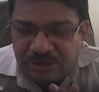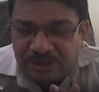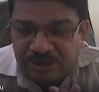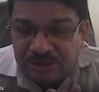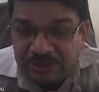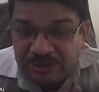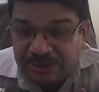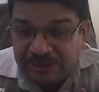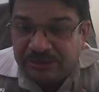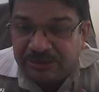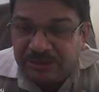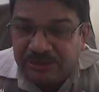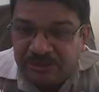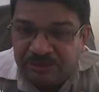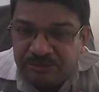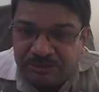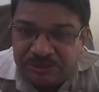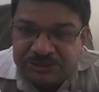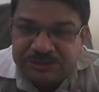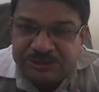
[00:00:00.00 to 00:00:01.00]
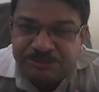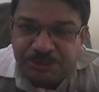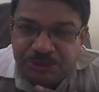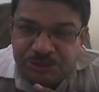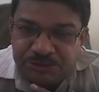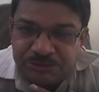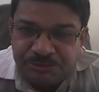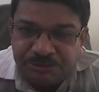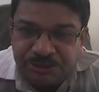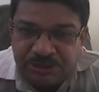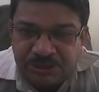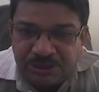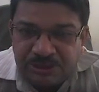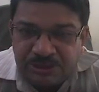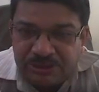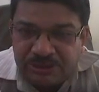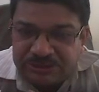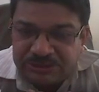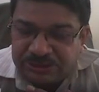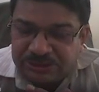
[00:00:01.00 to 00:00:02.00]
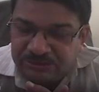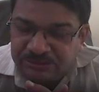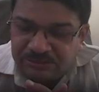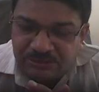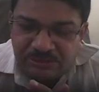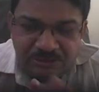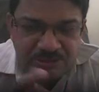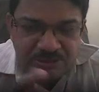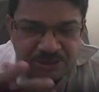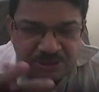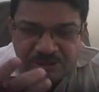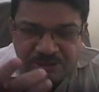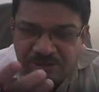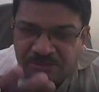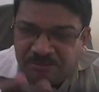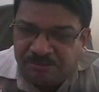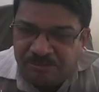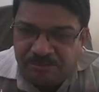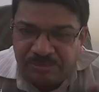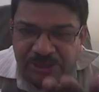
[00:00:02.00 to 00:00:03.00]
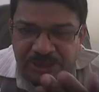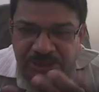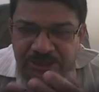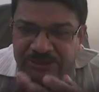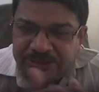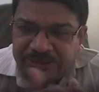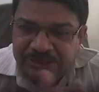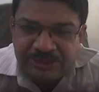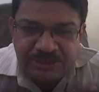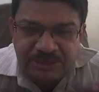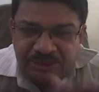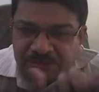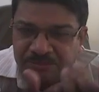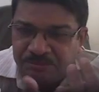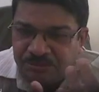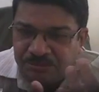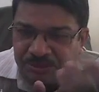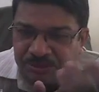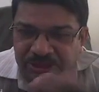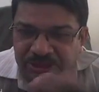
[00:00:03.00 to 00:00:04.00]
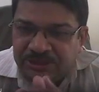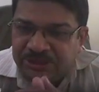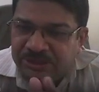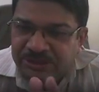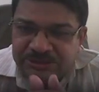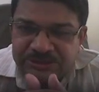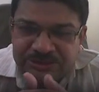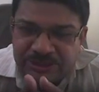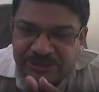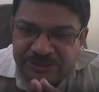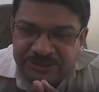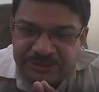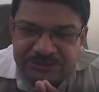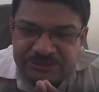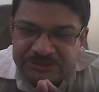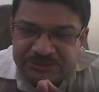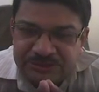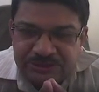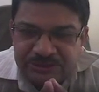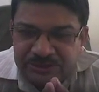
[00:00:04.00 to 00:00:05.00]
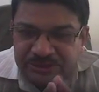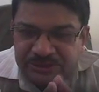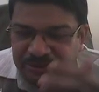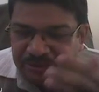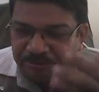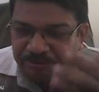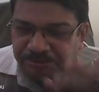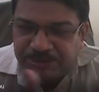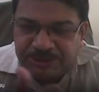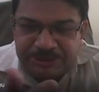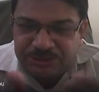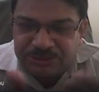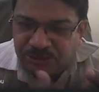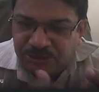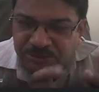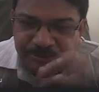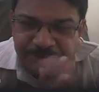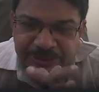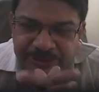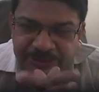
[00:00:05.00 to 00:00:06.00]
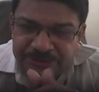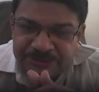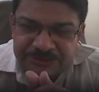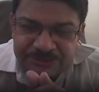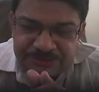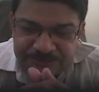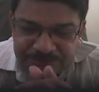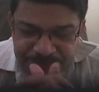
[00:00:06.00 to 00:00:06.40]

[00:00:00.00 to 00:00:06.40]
take the worst possible condition by taking either signs plus or minus